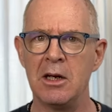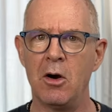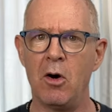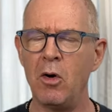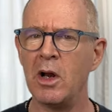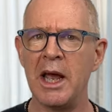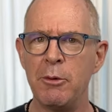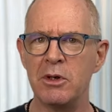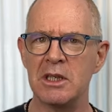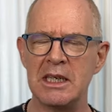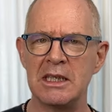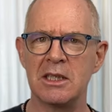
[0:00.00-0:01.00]
all I
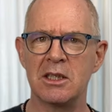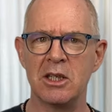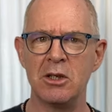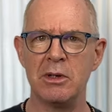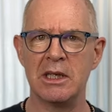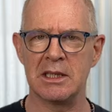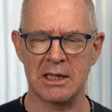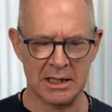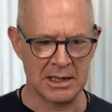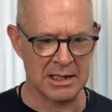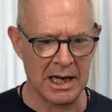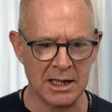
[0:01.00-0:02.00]
would need to do is to
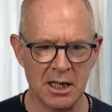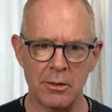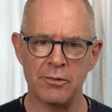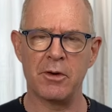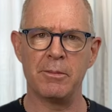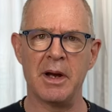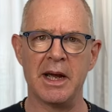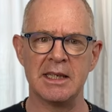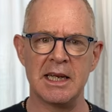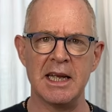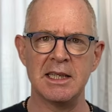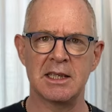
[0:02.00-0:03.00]
stand up from my
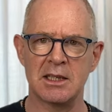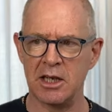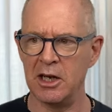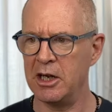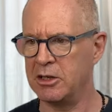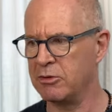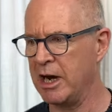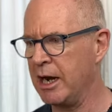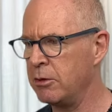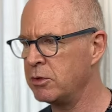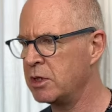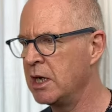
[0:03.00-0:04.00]
desk, turn
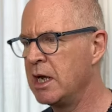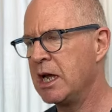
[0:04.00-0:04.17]
round,